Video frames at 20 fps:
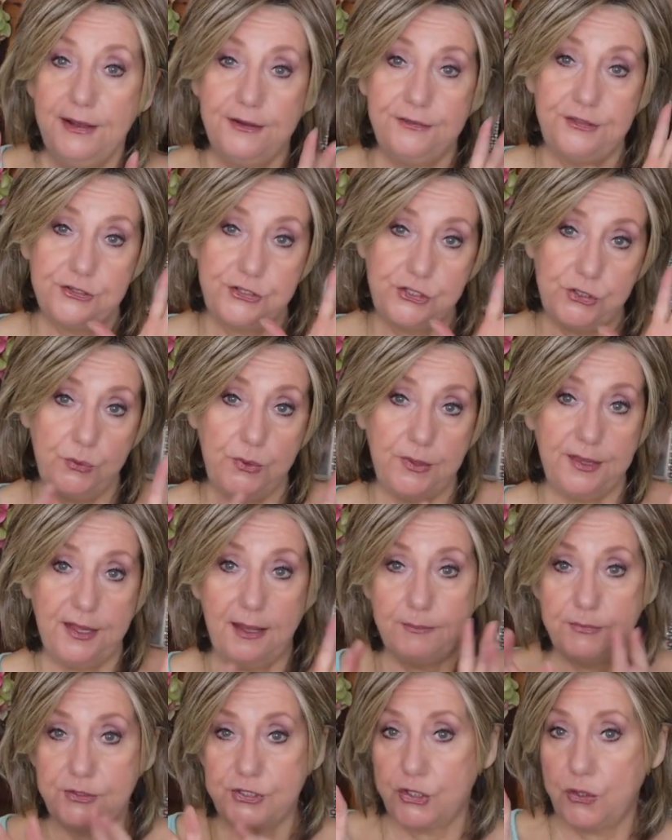the two of
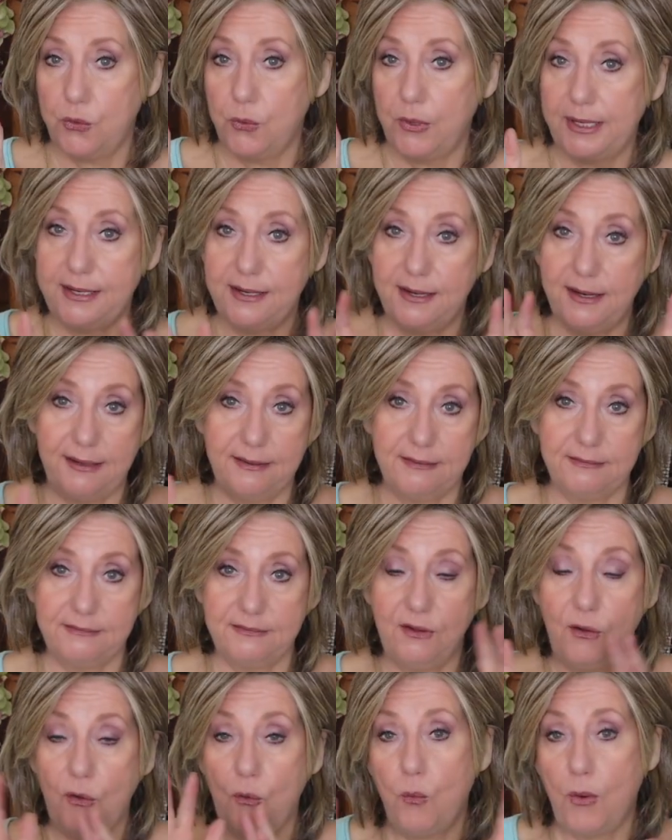them to coordinate
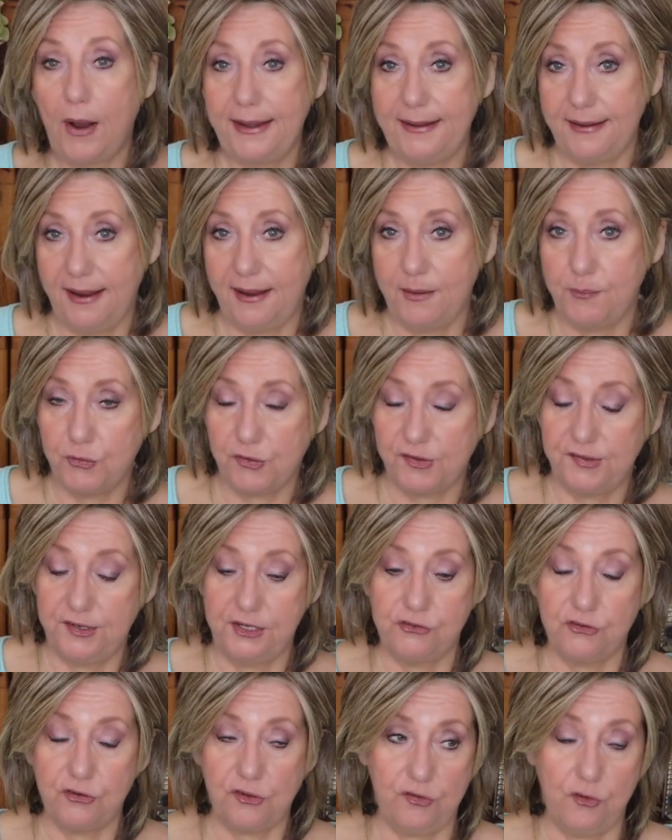one day
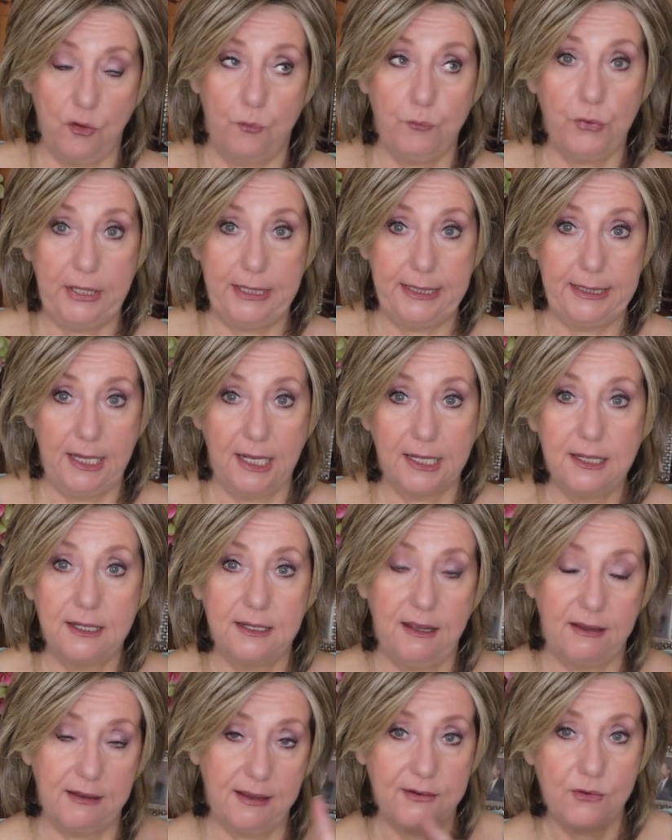procedure so I'm really
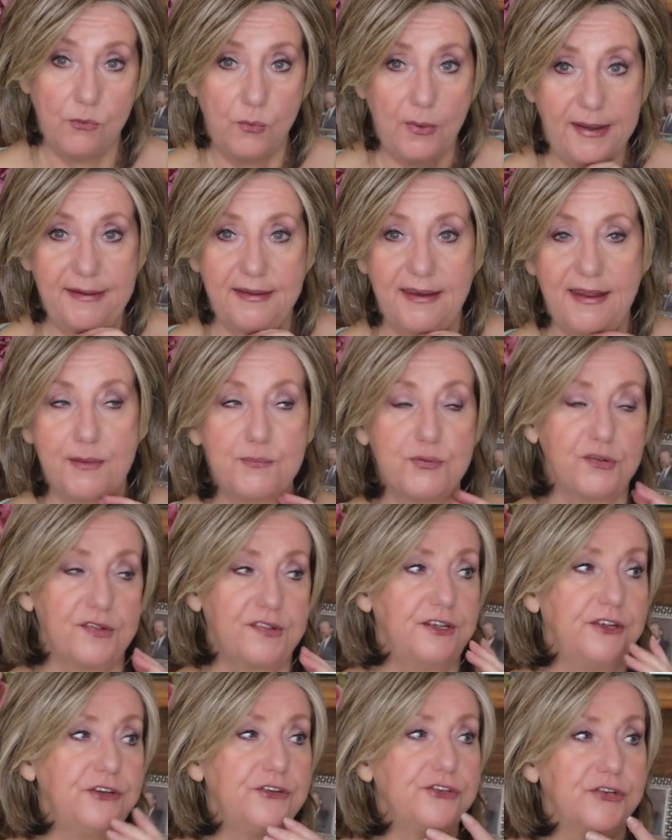lucky I got a one day
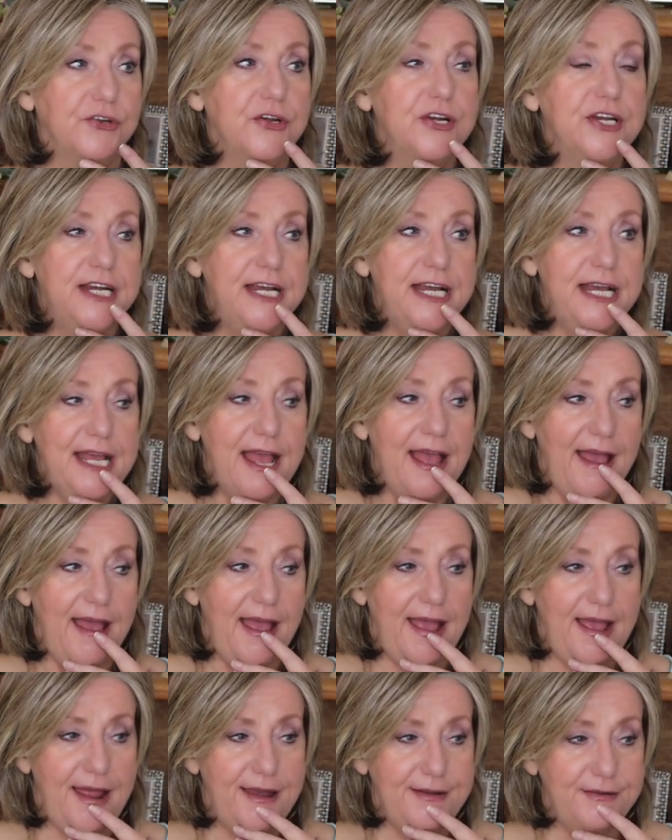procedure
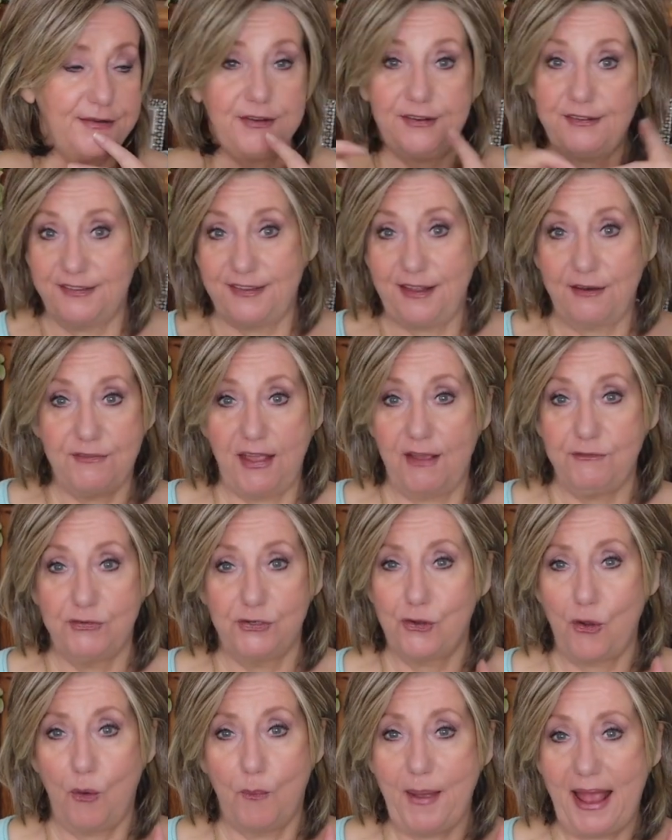and instead of having
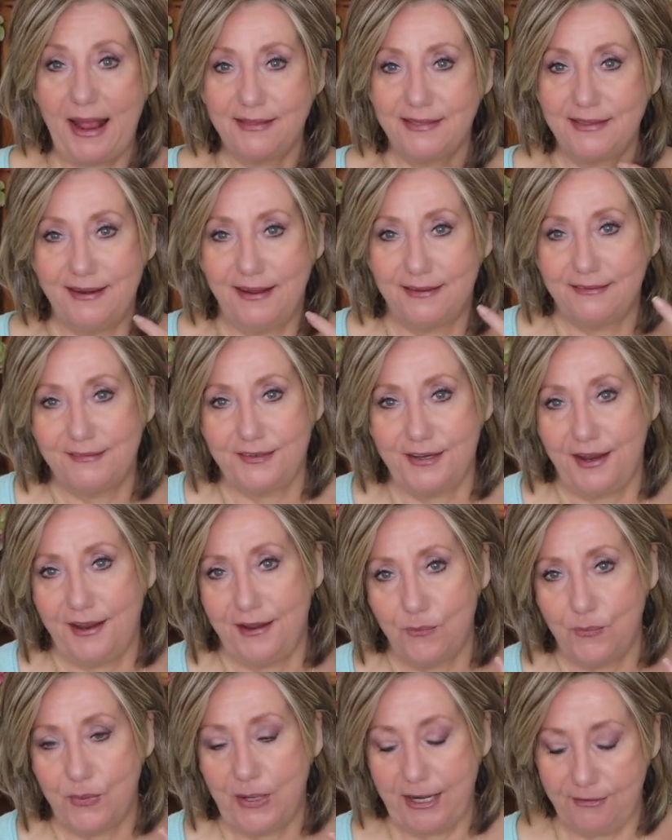to go back the next
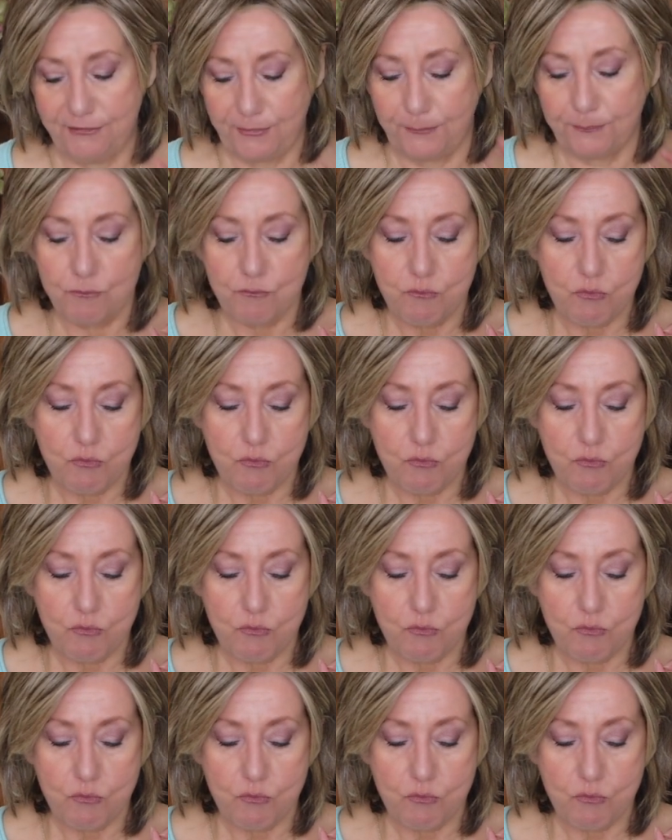day or whatever